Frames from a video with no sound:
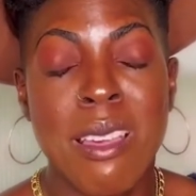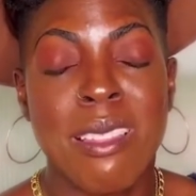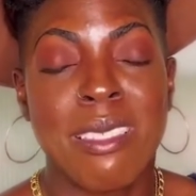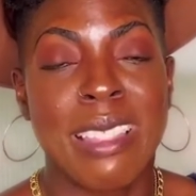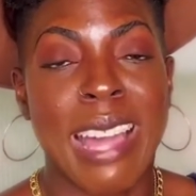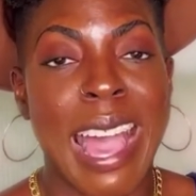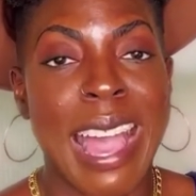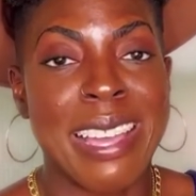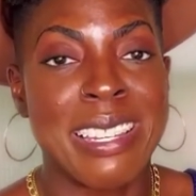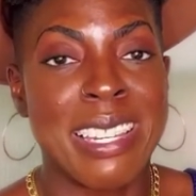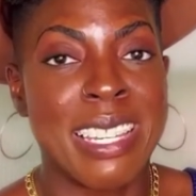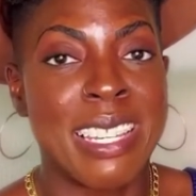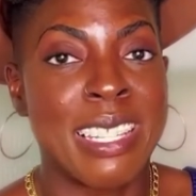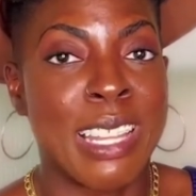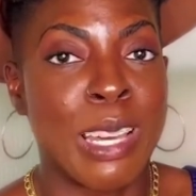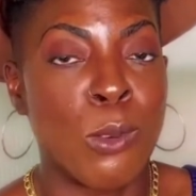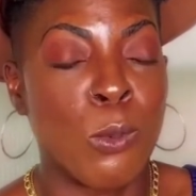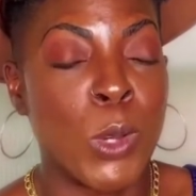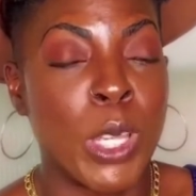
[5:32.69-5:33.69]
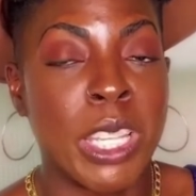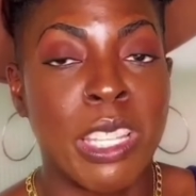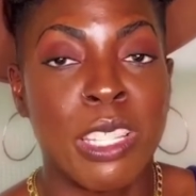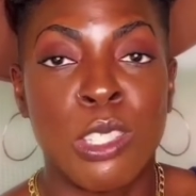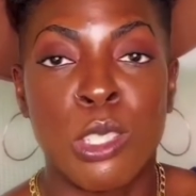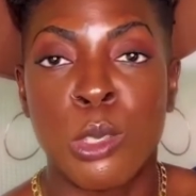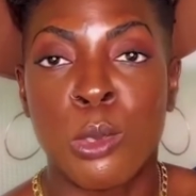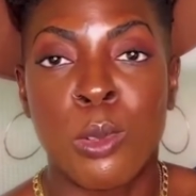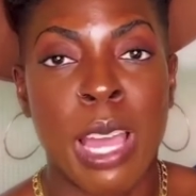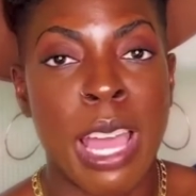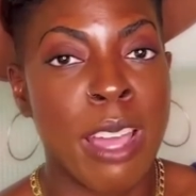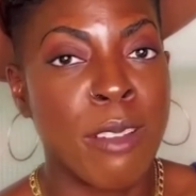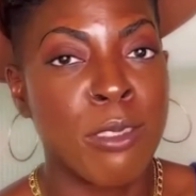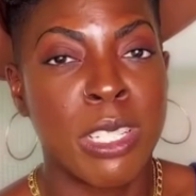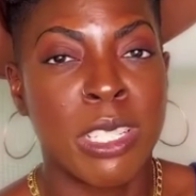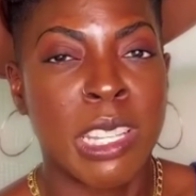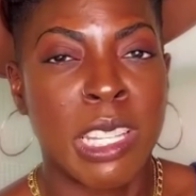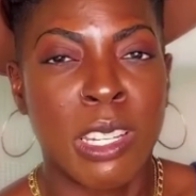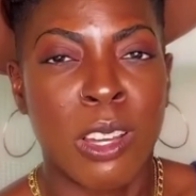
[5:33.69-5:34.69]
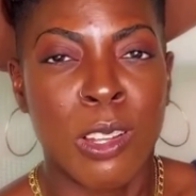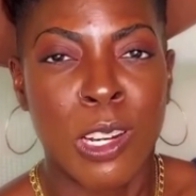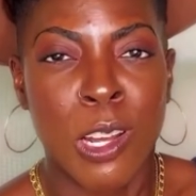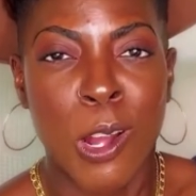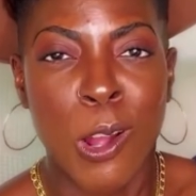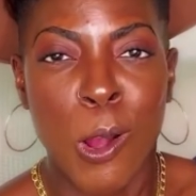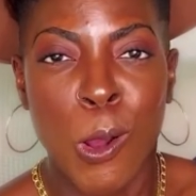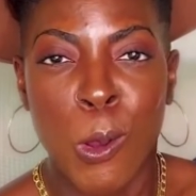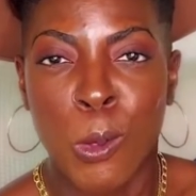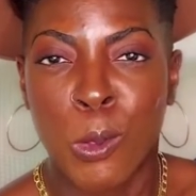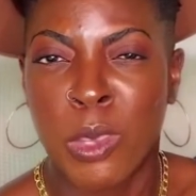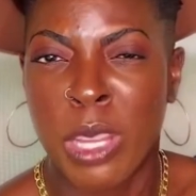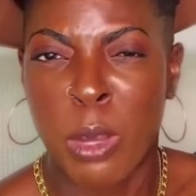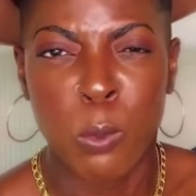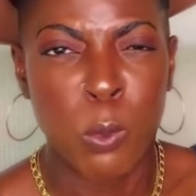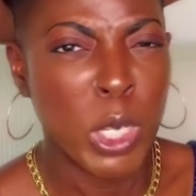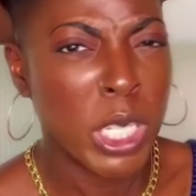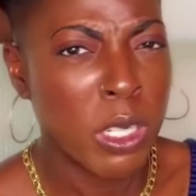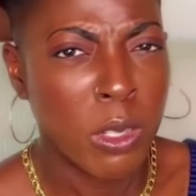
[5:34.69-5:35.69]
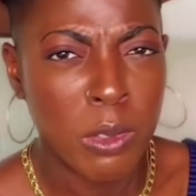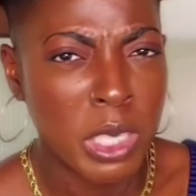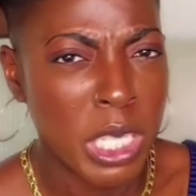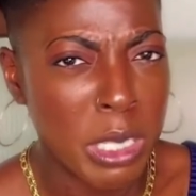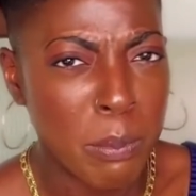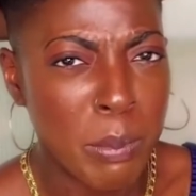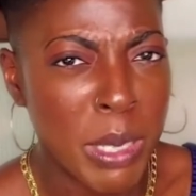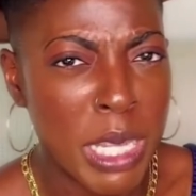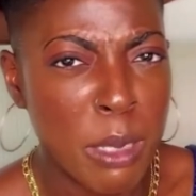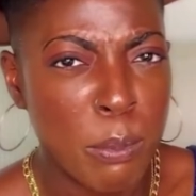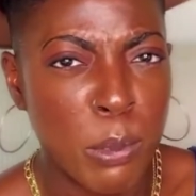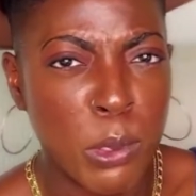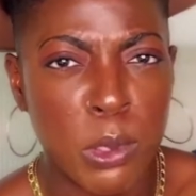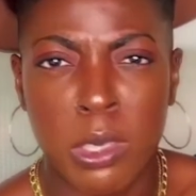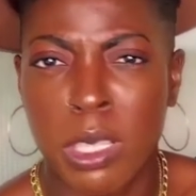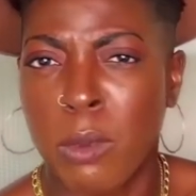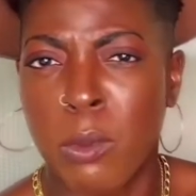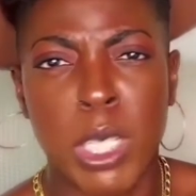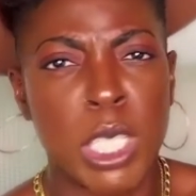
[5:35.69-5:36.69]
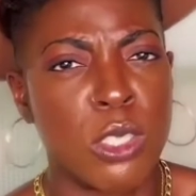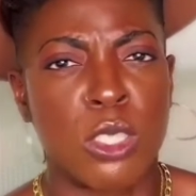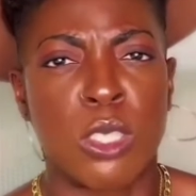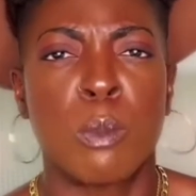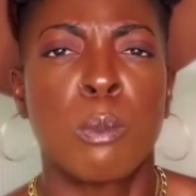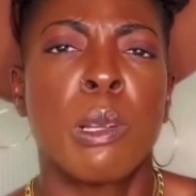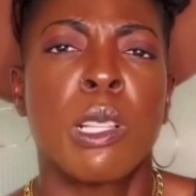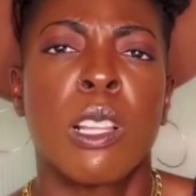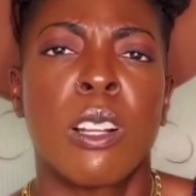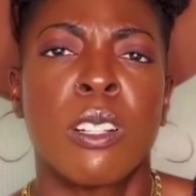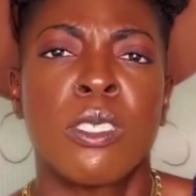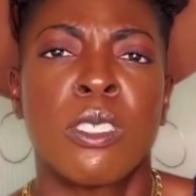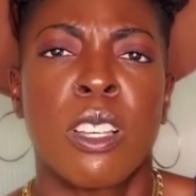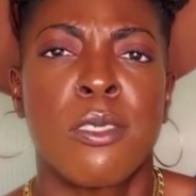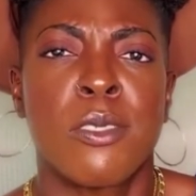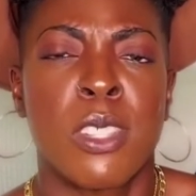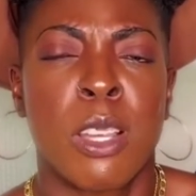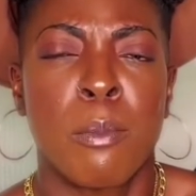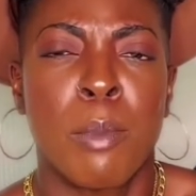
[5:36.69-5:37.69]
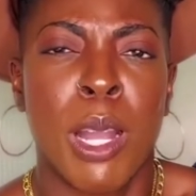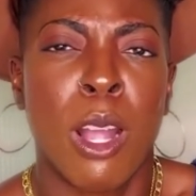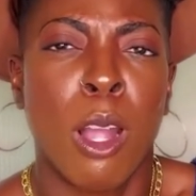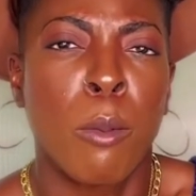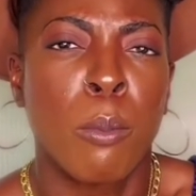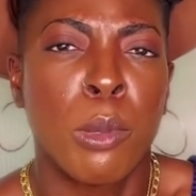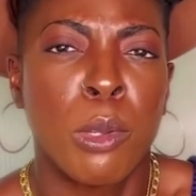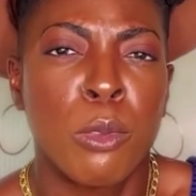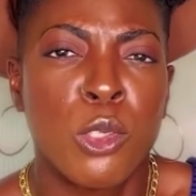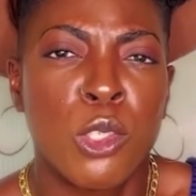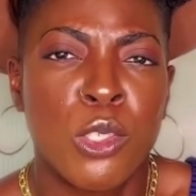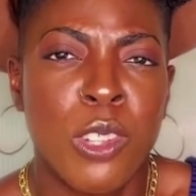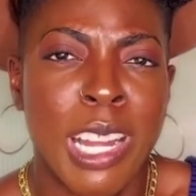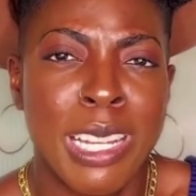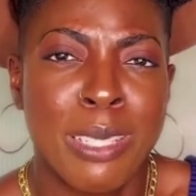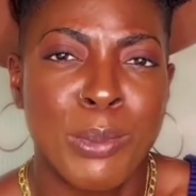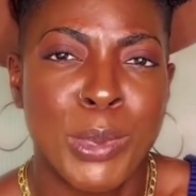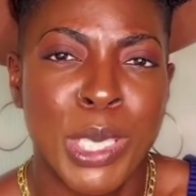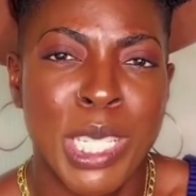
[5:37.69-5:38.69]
The idea that we can do everything on our own, that we don't need people, that we can just pull ourselves up by our bootstraps.